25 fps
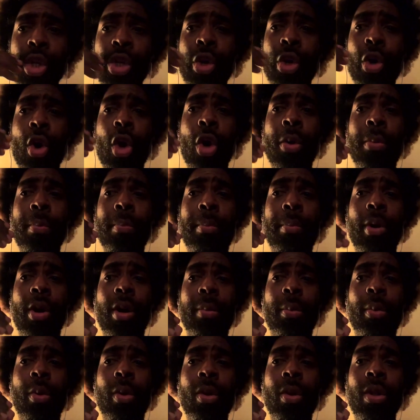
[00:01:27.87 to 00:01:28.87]
your own
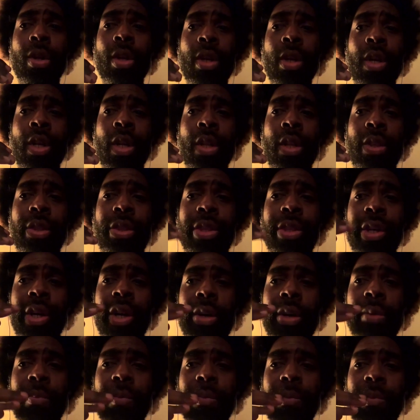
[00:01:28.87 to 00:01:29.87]
bubble
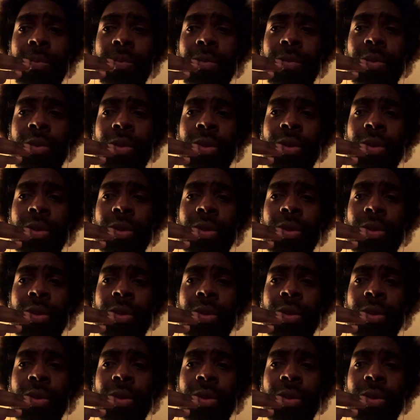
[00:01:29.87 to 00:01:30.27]
don't